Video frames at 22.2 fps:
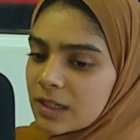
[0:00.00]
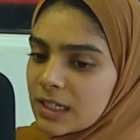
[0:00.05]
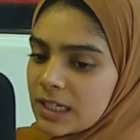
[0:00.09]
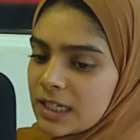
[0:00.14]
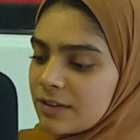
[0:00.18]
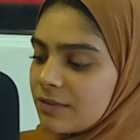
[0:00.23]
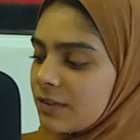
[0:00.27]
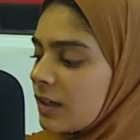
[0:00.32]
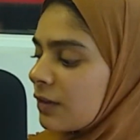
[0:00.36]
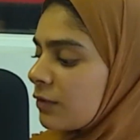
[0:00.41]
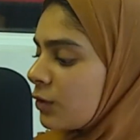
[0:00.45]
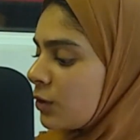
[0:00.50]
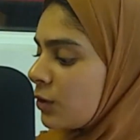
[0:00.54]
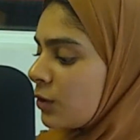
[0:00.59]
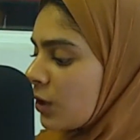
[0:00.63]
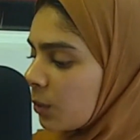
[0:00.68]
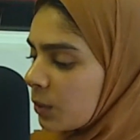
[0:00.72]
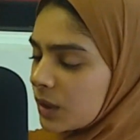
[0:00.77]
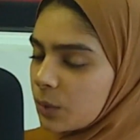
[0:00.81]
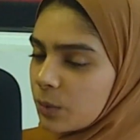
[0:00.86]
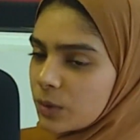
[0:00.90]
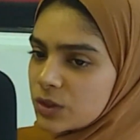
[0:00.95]
Even if you know
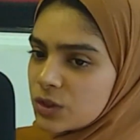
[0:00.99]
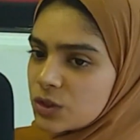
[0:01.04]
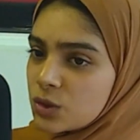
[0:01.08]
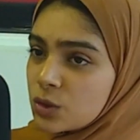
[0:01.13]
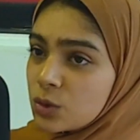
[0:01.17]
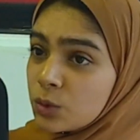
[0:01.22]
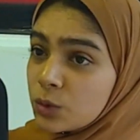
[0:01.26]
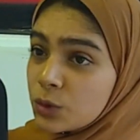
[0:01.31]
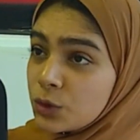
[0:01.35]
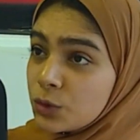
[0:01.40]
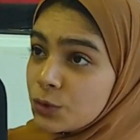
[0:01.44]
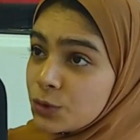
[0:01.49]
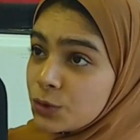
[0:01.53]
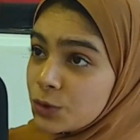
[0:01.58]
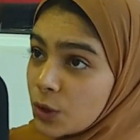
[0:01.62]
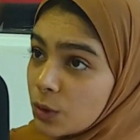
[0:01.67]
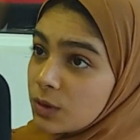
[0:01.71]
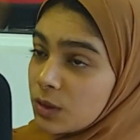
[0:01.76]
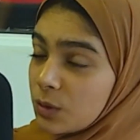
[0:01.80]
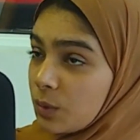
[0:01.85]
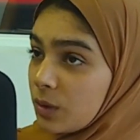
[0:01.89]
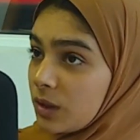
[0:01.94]
what you want to do or you
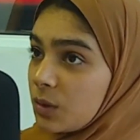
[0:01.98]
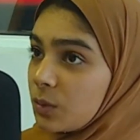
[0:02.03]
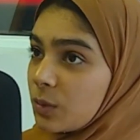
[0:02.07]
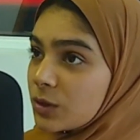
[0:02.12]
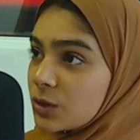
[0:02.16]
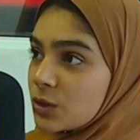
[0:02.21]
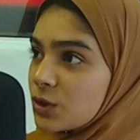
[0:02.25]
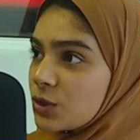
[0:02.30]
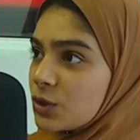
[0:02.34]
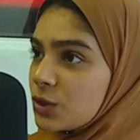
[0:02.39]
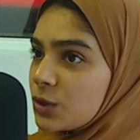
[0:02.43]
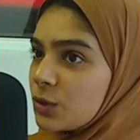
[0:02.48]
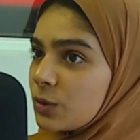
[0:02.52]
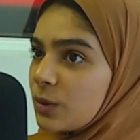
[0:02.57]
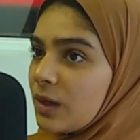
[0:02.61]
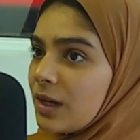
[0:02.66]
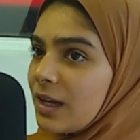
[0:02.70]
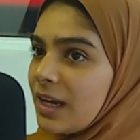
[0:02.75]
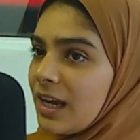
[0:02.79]
don't know what you want to do,